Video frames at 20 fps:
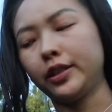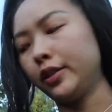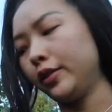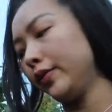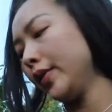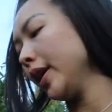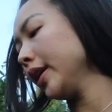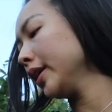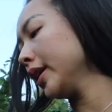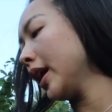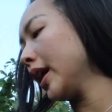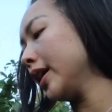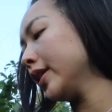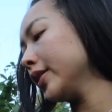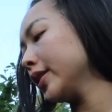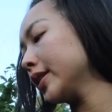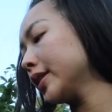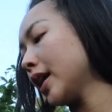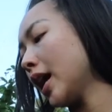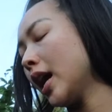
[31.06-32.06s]
So right
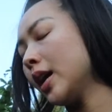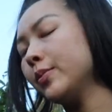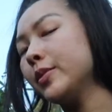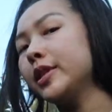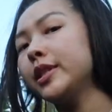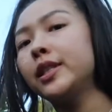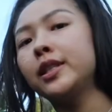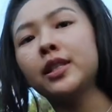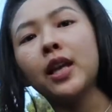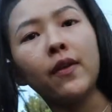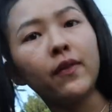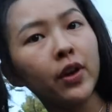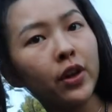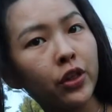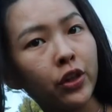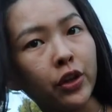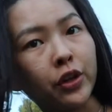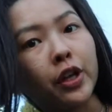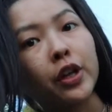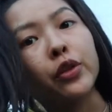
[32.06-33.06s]
now the time is
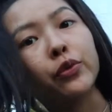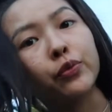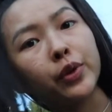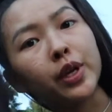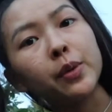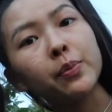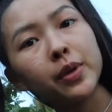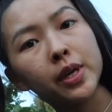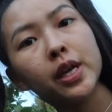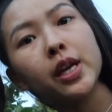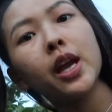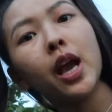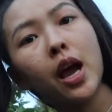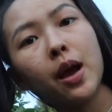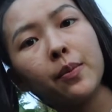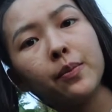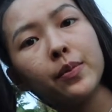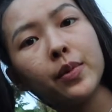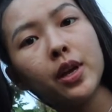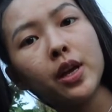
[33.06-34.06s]
7.33
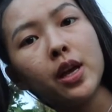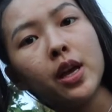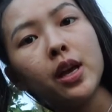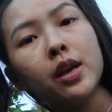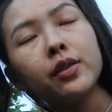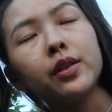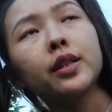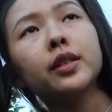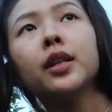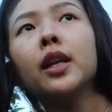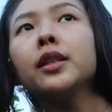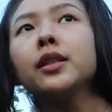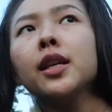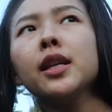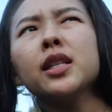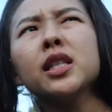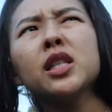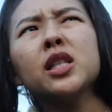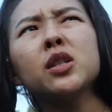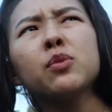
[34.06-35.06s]
p.m. The
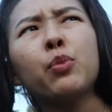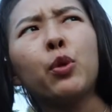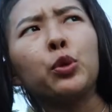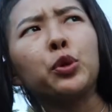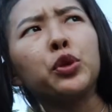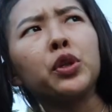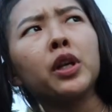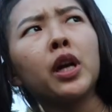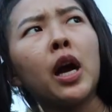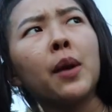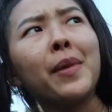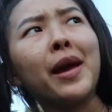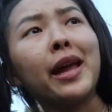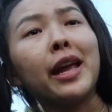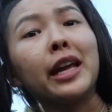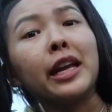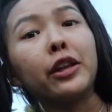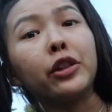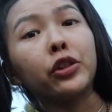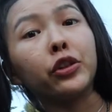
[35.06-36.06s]
sunset's supposed to come at
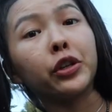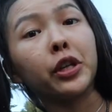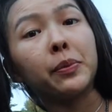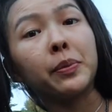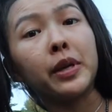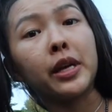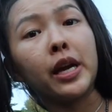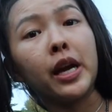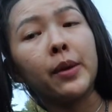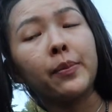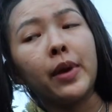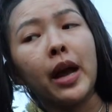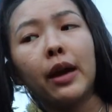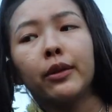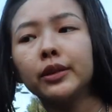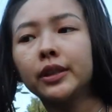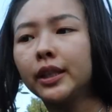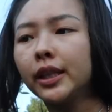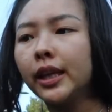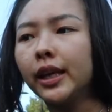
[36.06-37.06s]
8.30 p.m. I
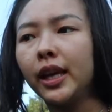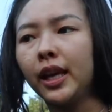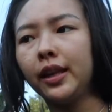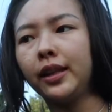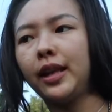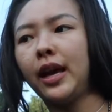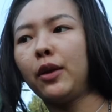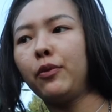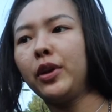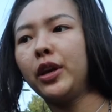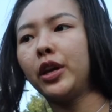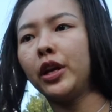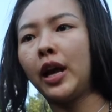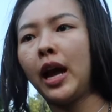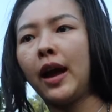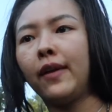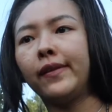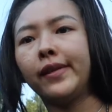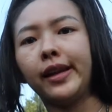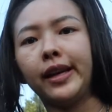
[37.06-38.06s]
was thinking that we could
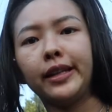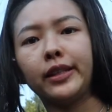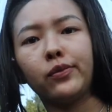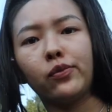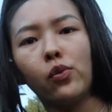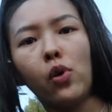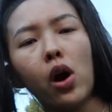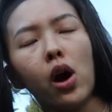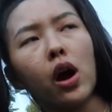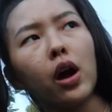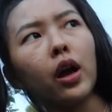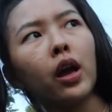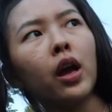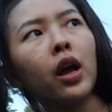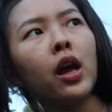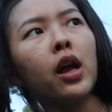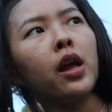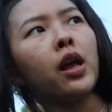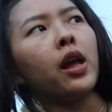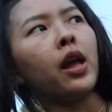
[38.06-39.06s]
have a nice walk
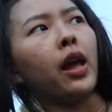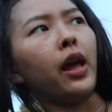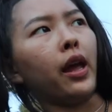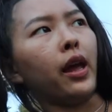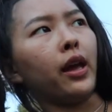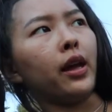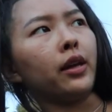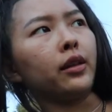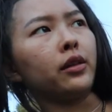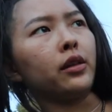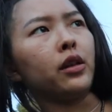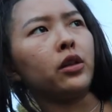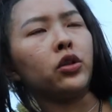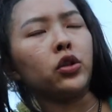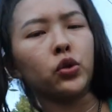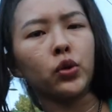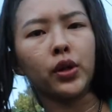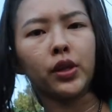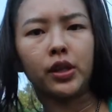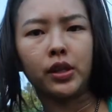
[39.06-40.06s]
and
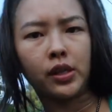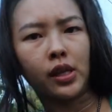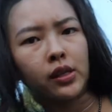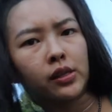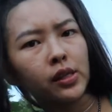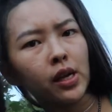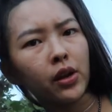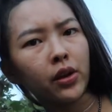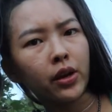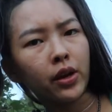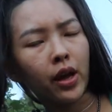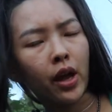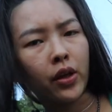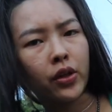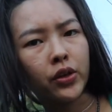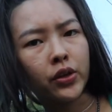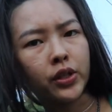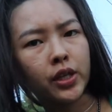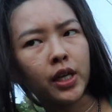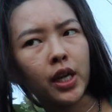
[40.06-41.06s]
enjoy the sunset
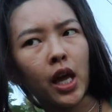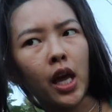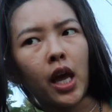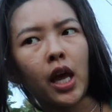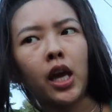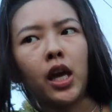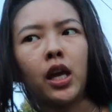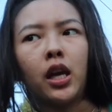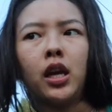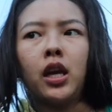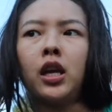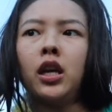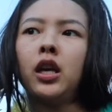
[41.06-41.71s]
together today.